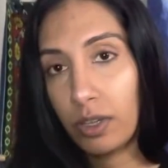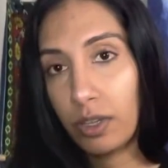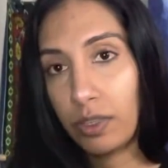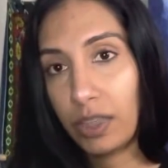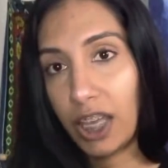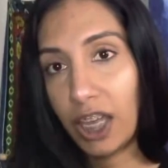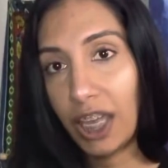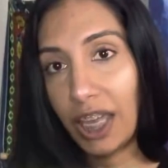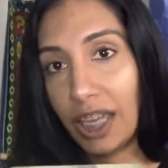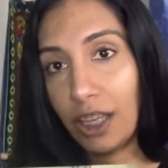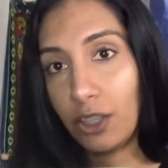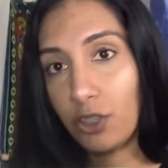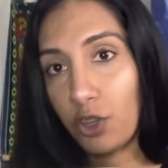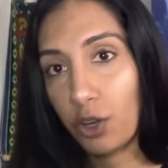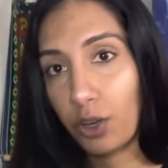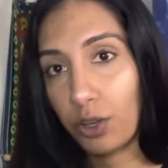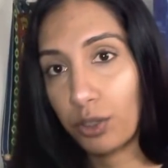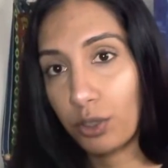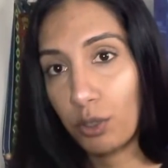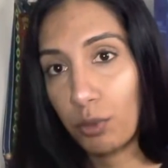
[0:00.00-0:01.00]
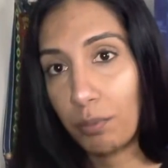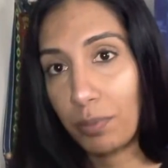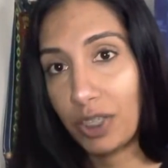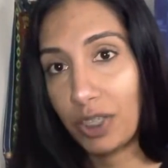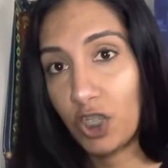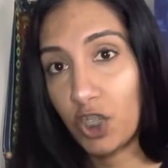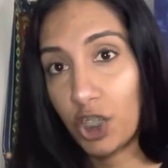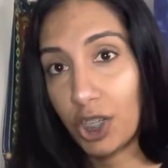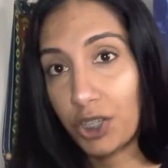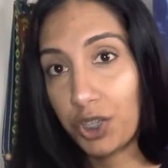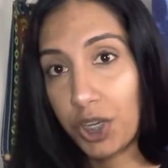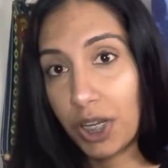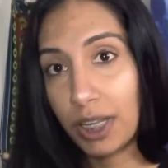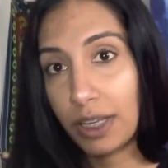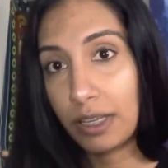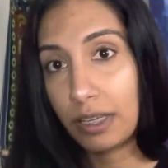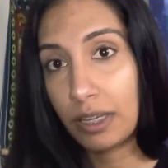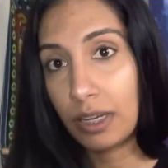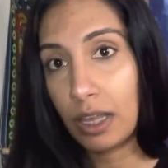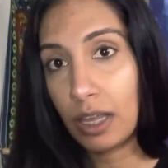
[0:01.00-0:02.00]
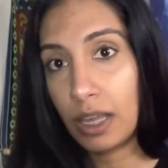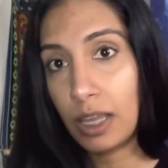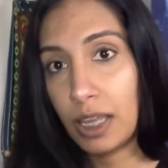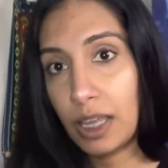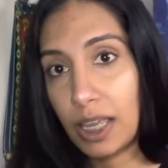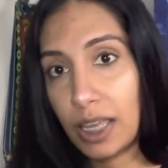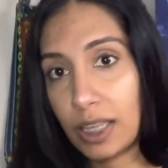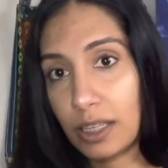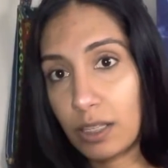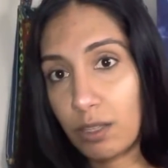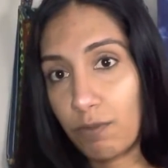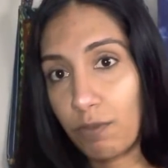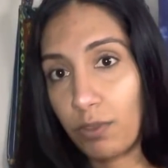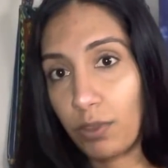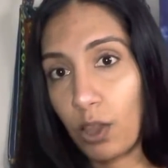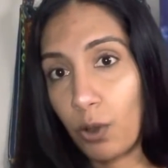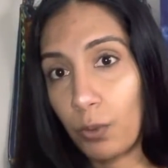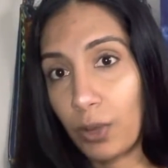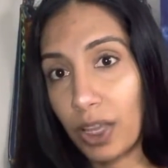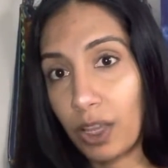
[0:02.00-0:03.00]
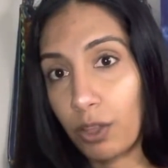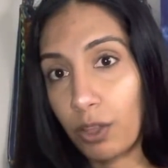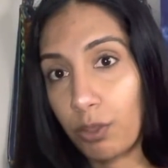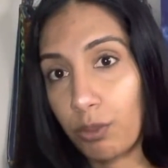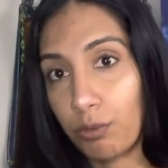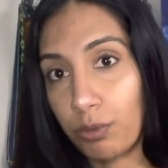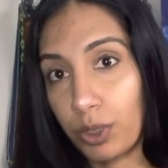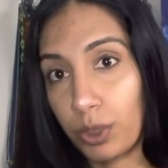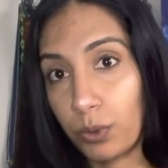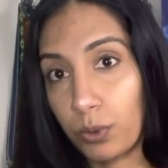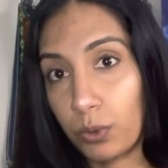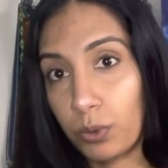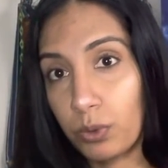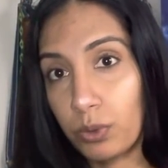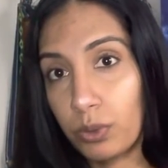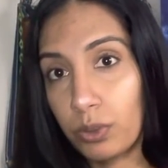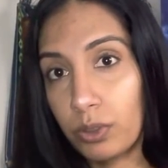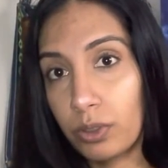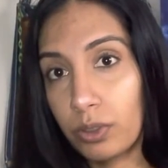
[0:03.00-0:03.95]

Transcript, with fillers: the eternal magician is flowing through.